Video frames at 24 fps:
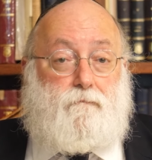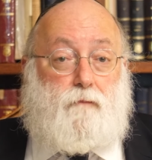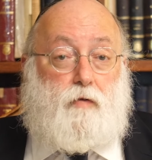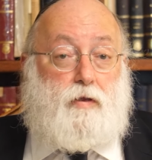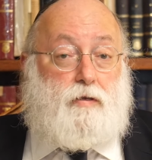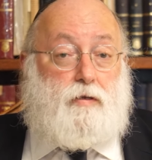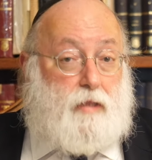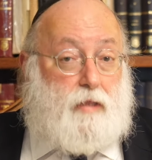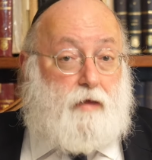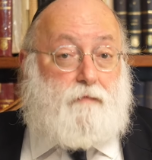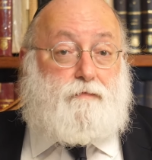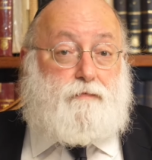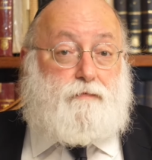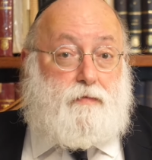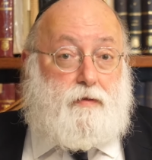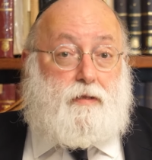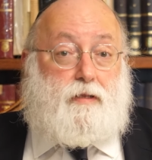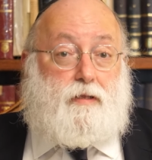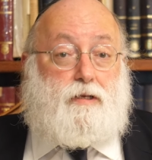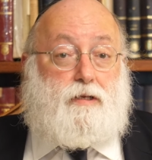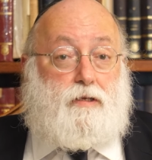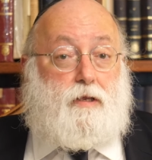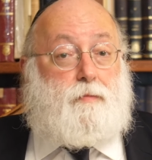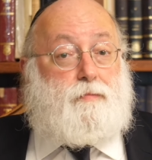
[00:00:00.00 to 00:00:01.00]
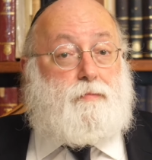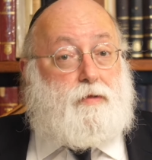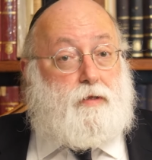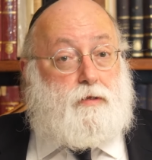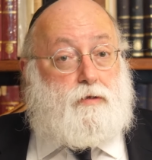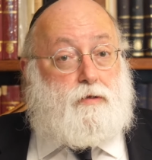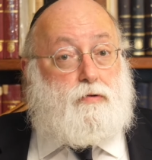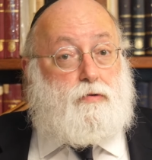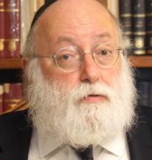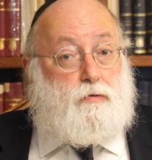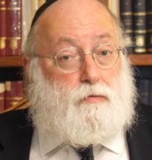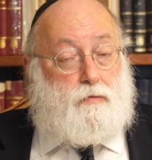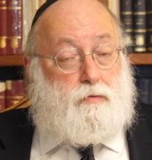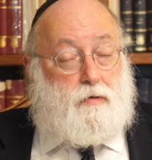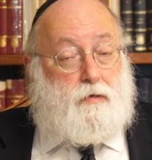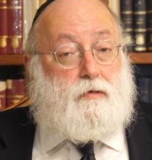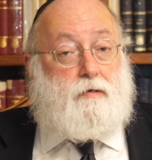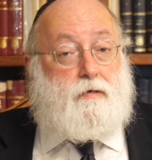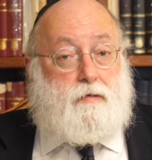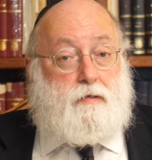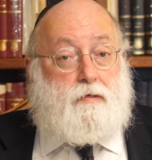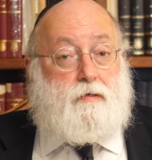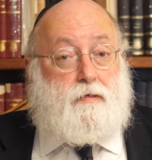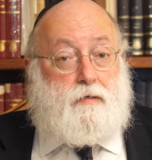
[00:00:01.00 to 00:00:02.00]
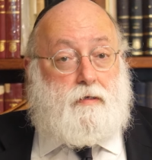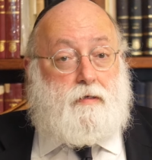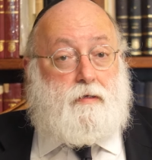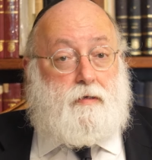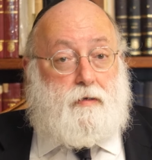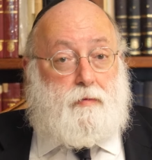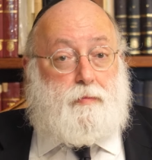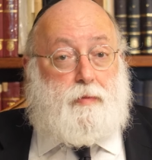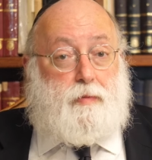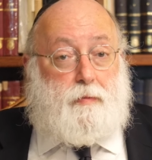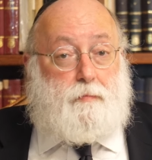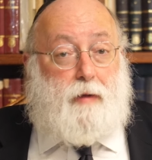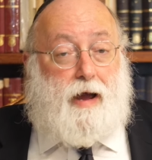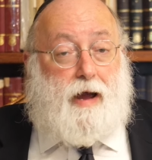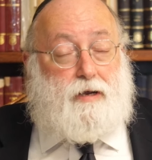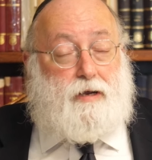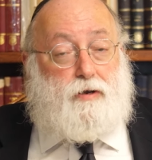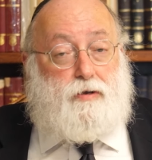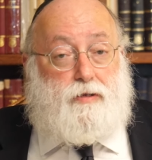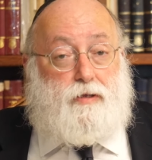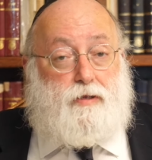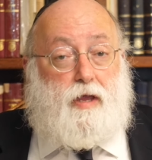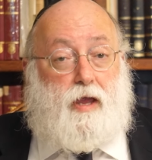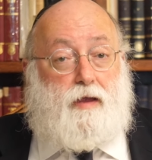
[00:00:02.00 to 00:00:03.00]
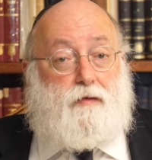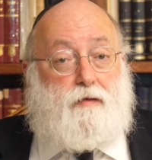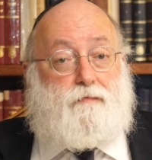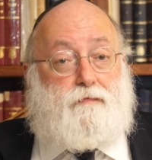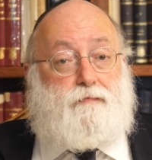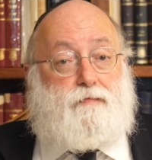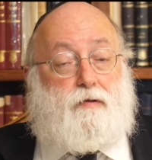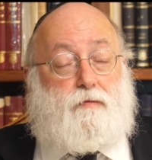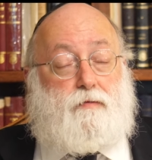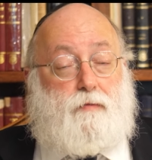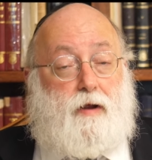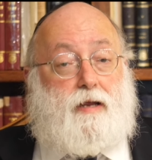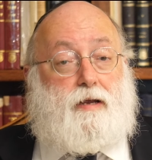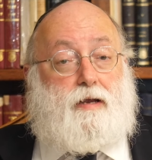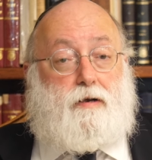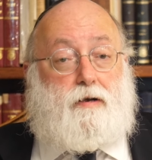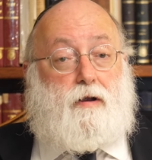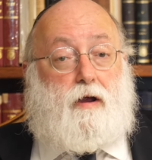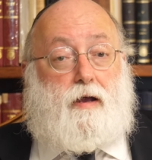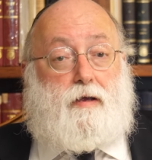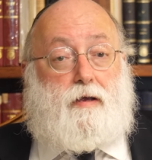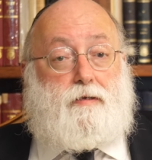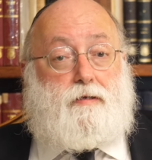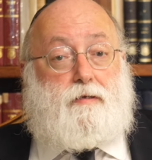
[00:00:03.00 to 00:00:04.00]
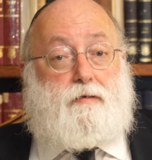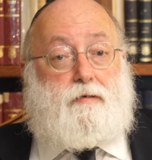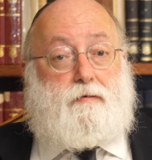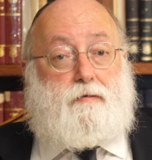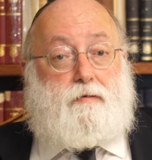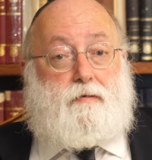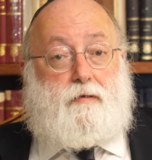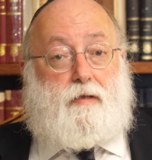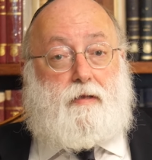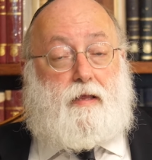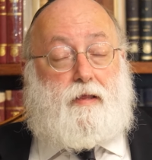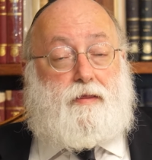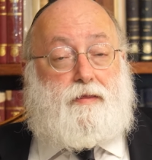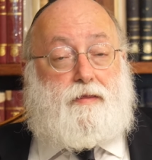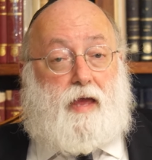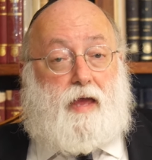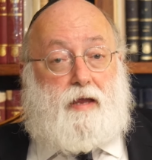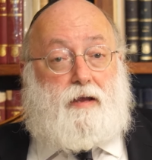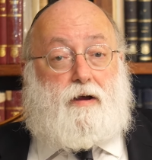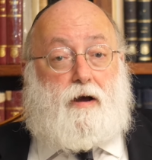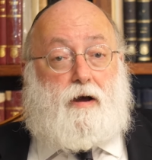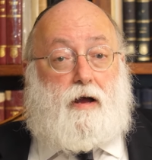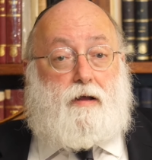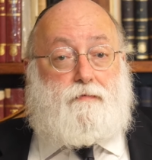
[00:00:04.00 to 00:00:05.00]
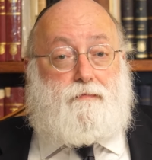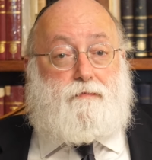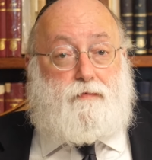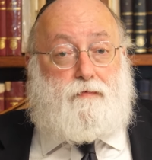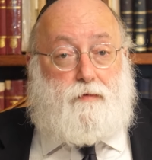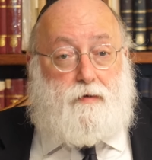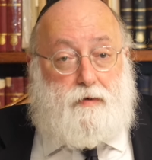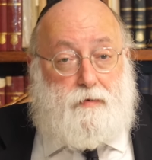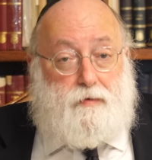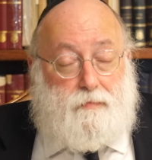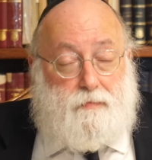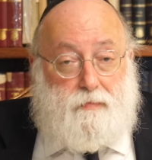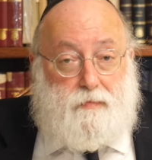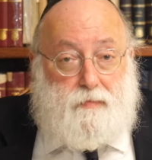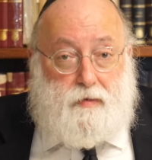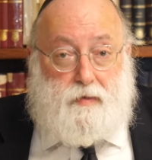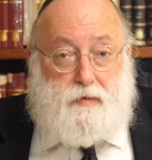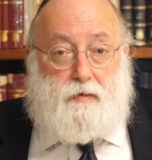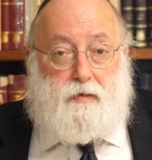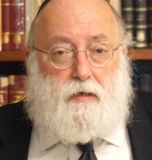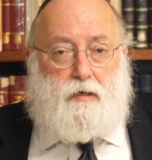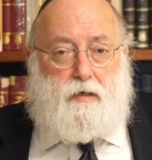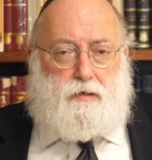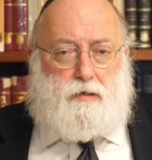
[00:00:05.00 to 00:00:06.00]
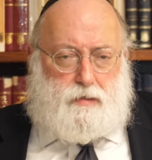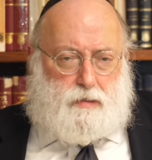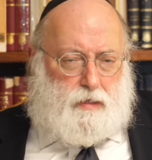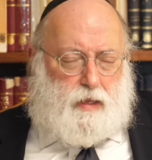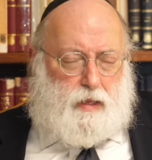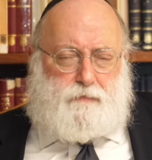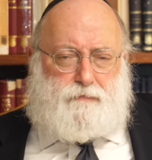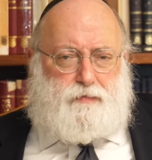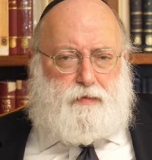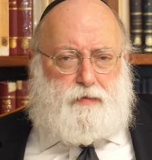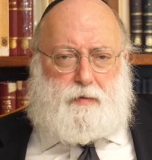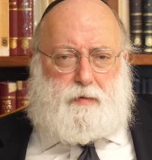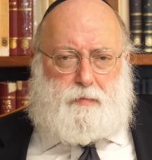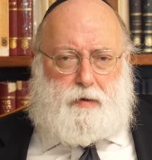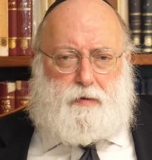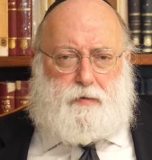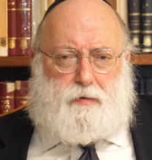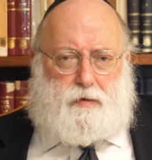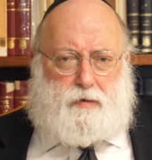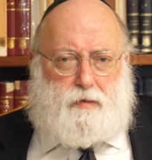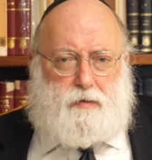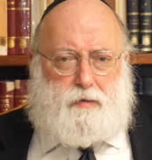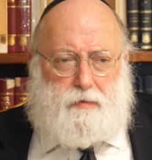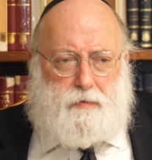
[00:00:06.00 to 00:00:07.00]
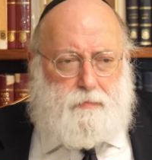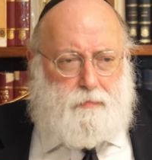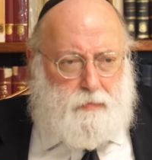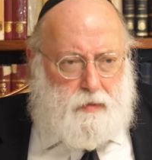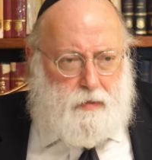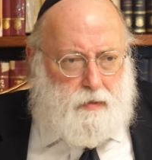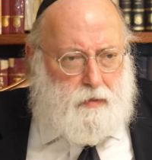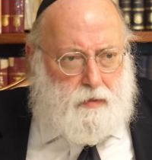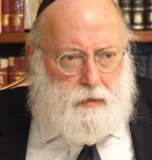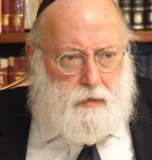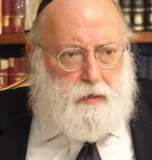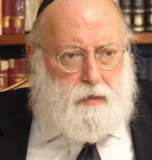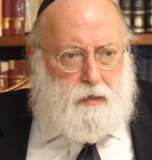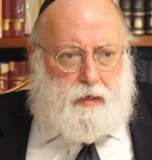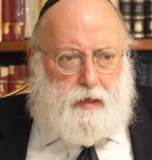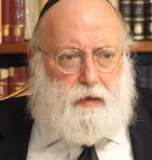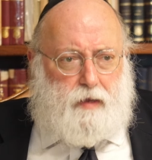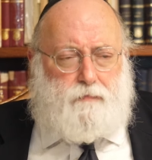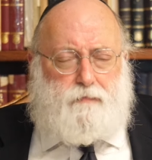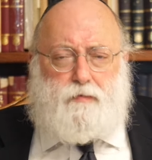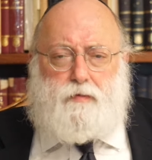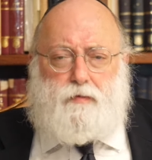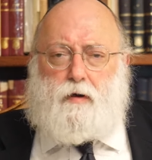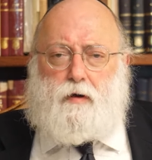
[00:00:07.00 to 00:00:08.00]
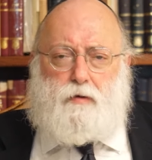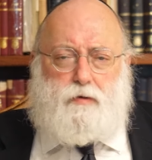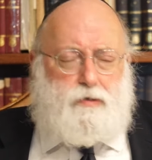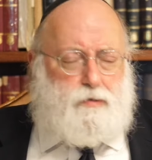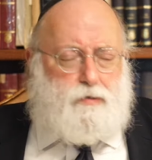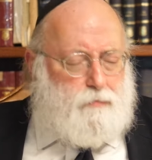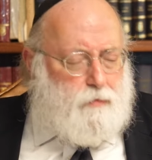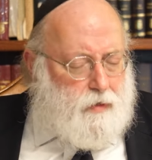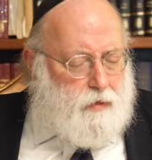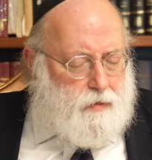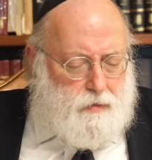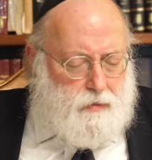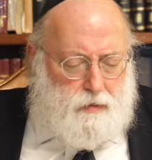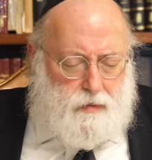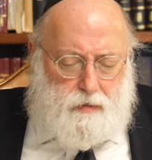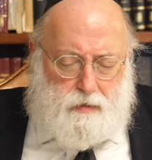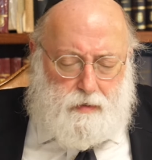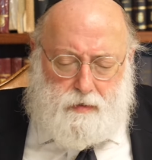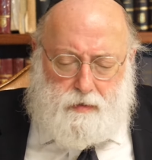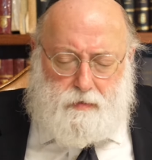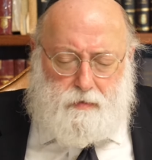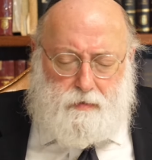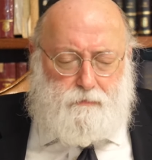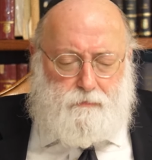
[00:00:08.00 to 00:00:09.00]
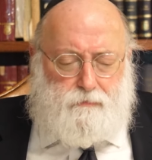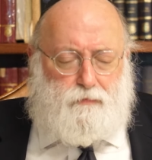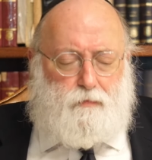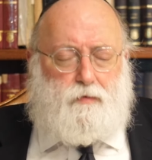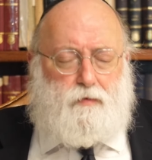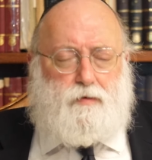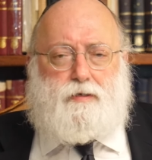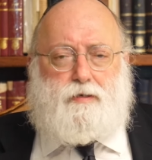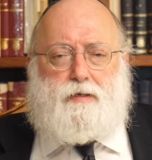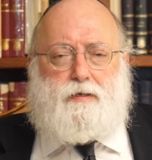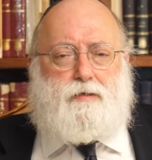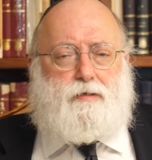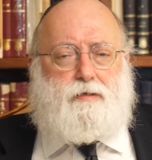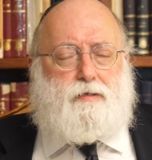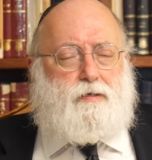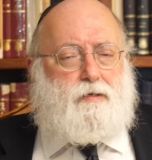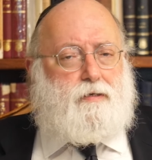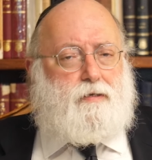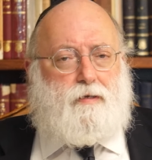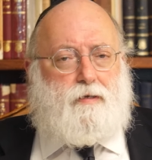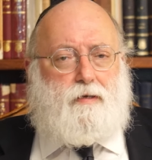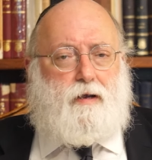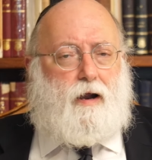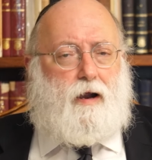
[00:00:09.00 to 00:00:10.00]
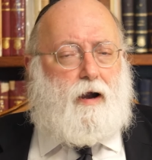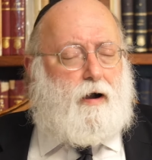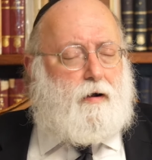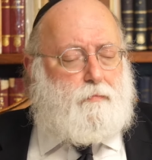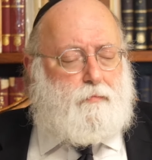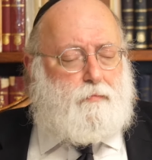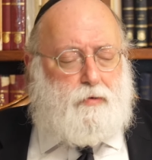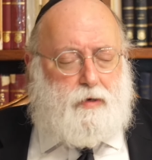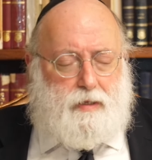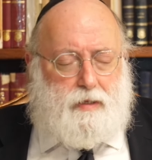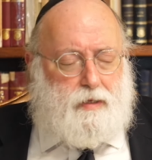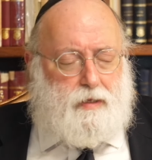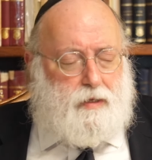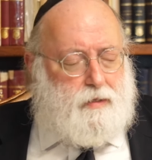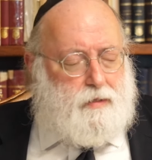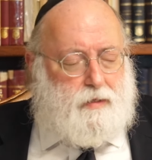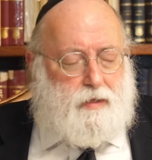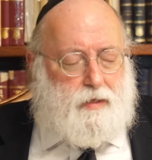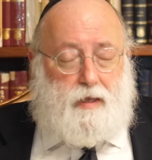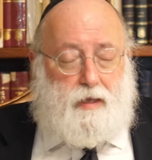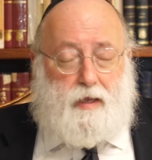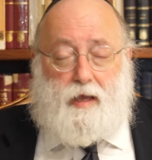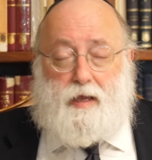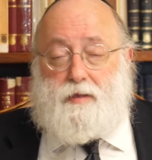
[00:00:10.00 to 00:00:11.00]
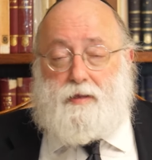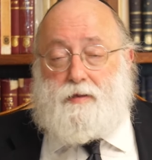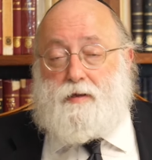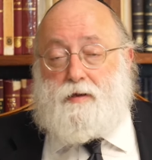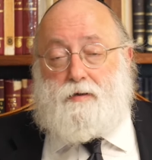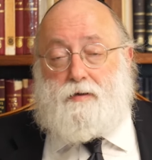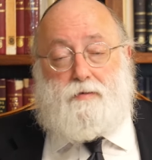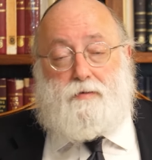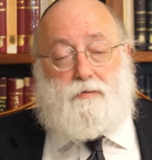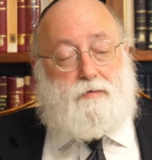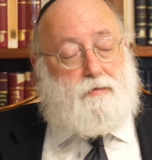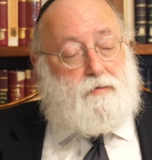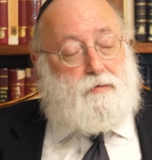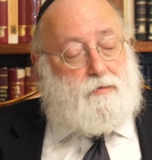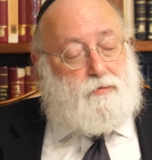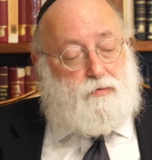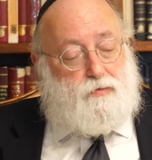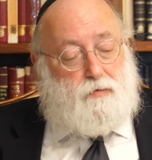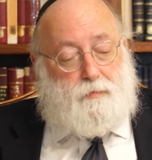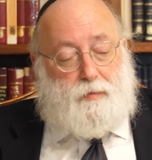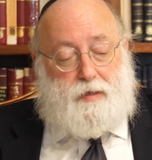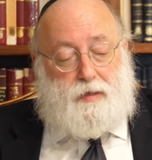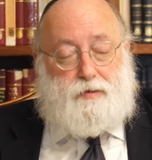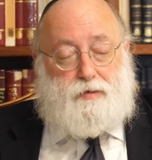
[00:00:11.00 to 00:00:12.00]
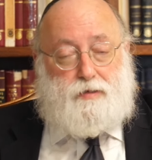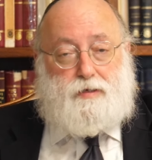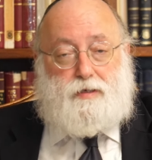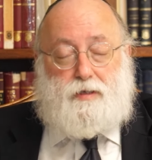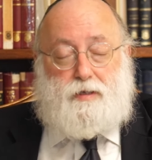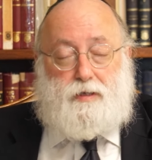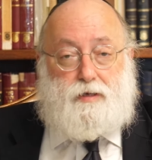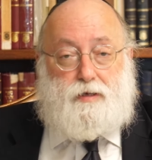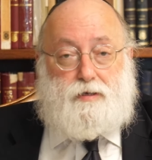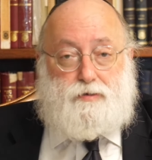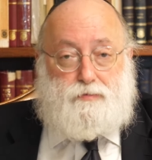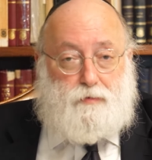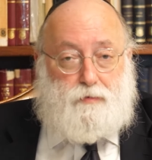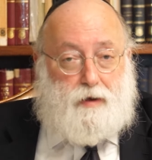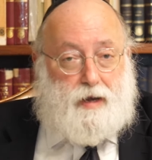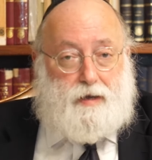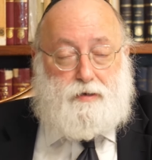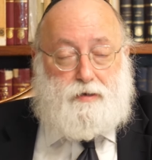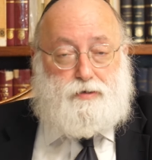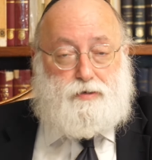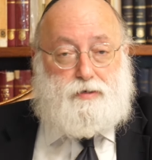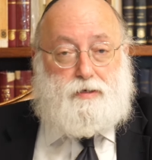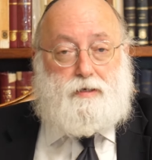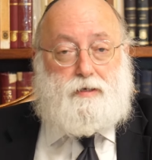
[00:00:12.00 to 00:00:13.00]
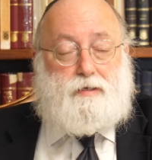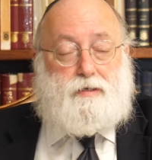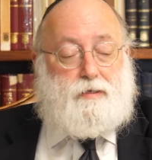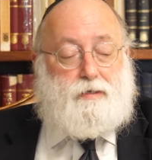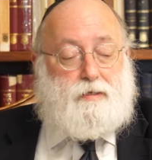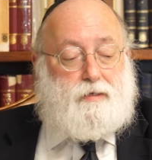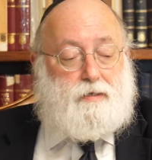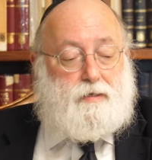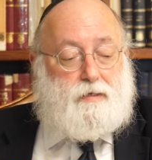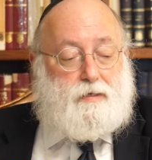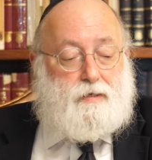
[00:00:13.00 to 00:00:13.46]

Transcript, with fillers: is definitely something to be makritev, to recognize and thank God for. Because it's definitely a miracle. Even though Israeli forces are brilliant and they're tremendous in their strategies.